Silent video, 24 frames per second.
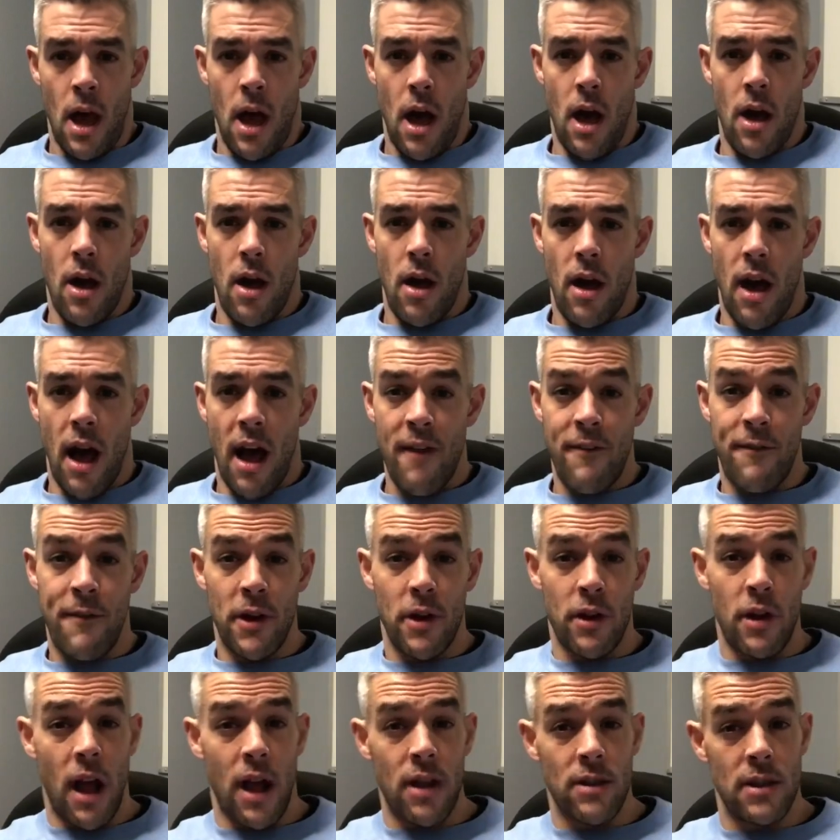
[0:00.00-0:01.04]
I
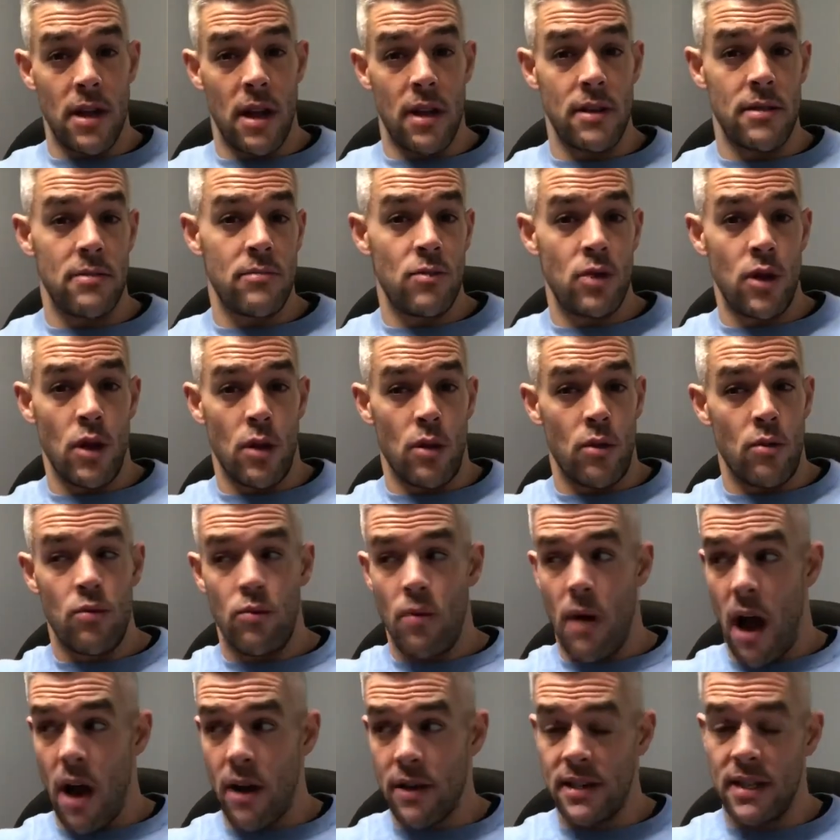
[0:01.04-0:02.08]
figured out that, you know,
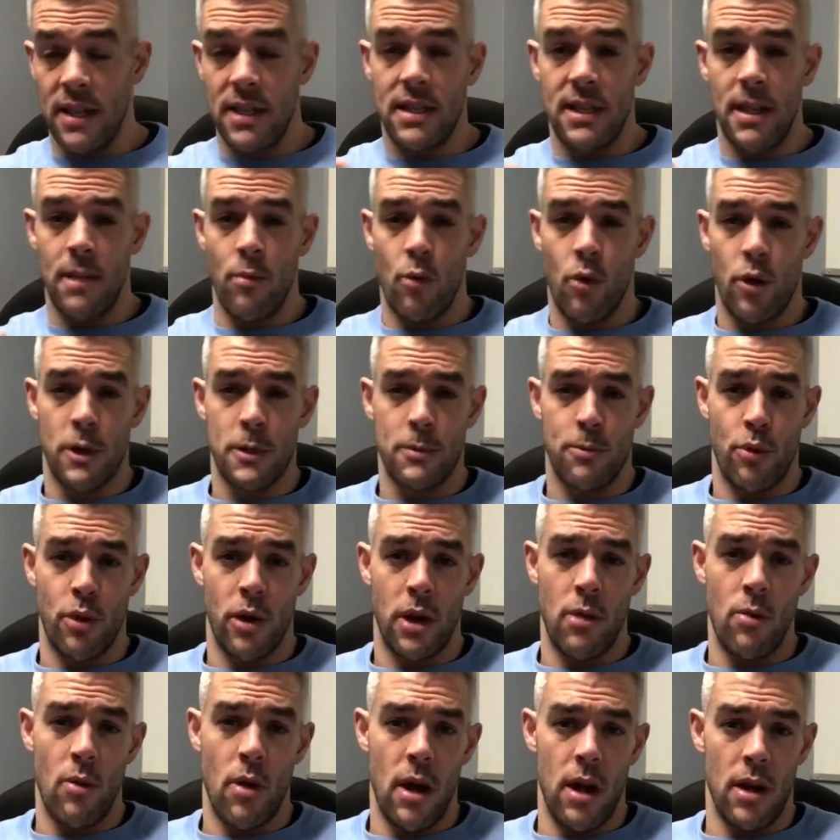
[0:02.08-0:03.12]
our system works
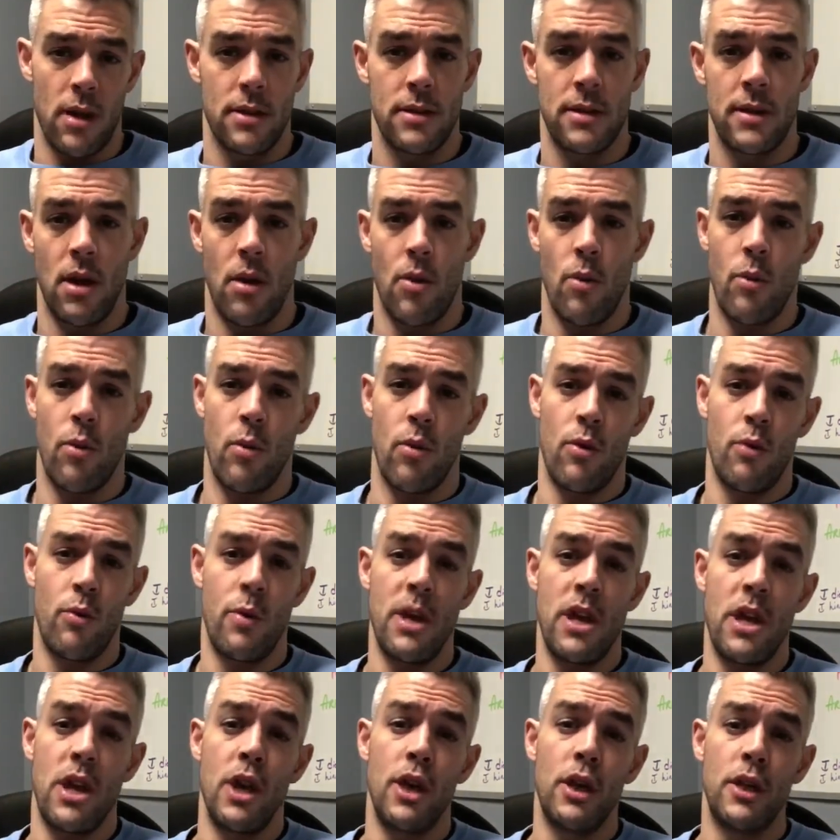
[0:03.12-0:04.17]
pretty well. So
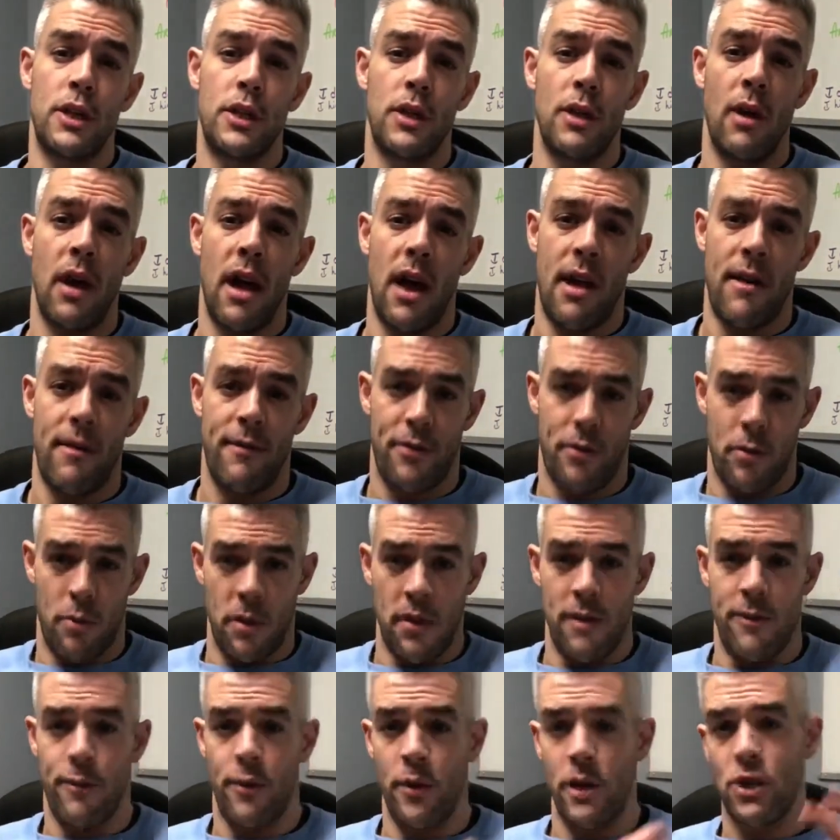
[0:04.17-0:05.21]
we used to have
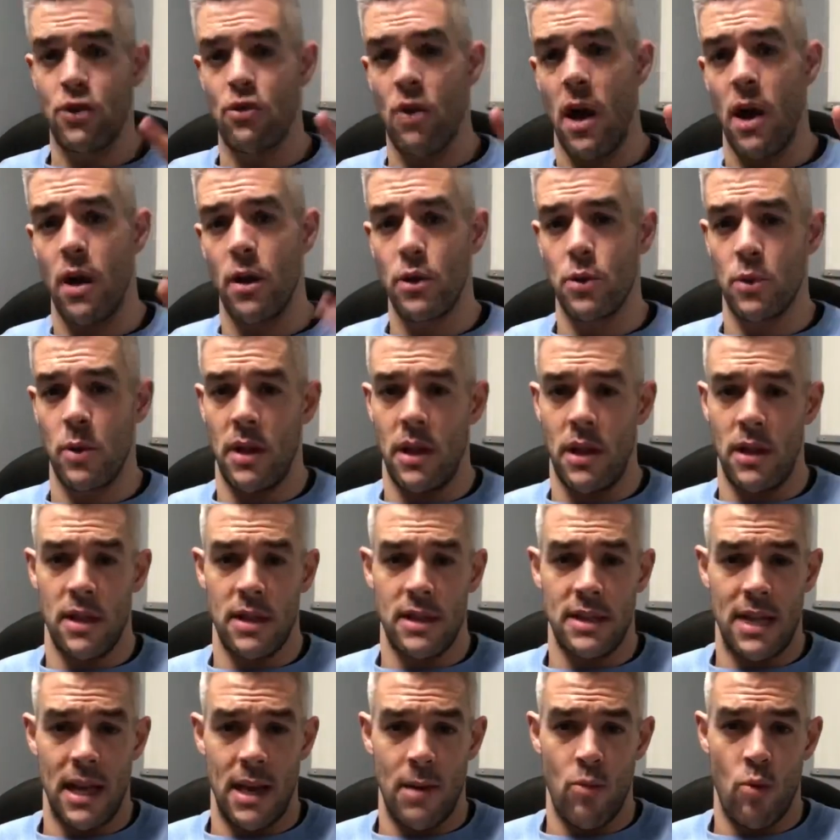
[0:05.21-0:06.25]
three free trials within the
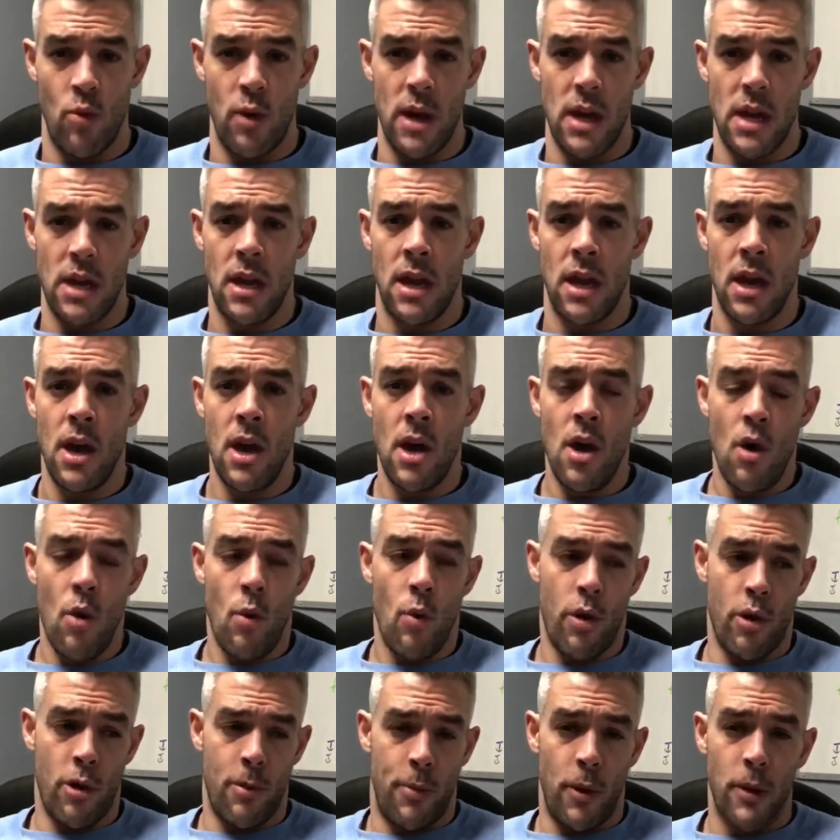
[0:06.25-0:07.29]
same week
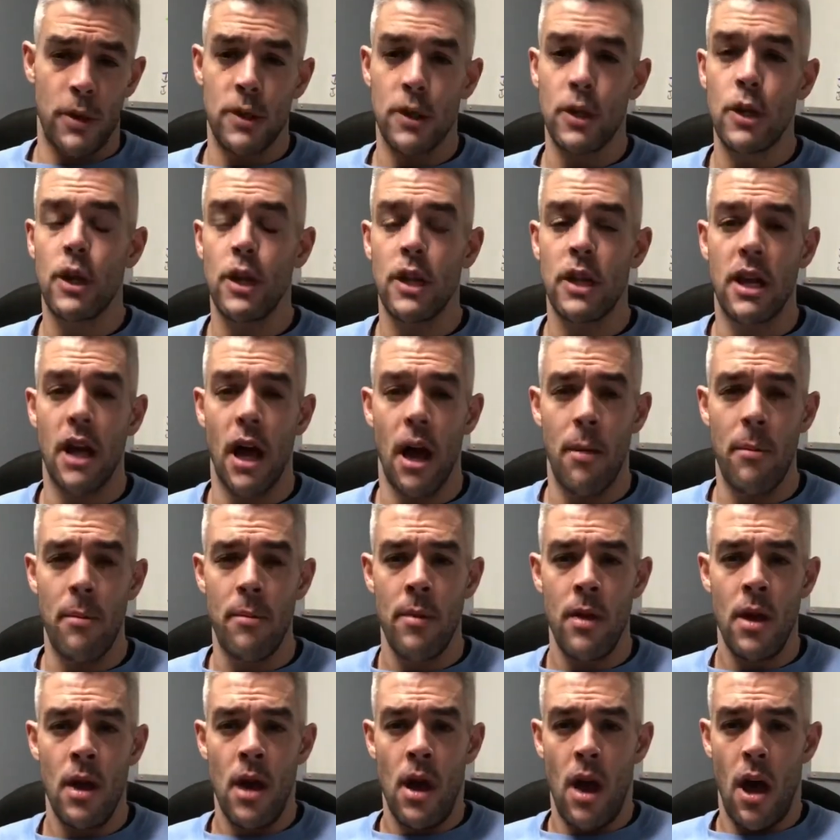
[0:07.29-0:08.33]
where the person could come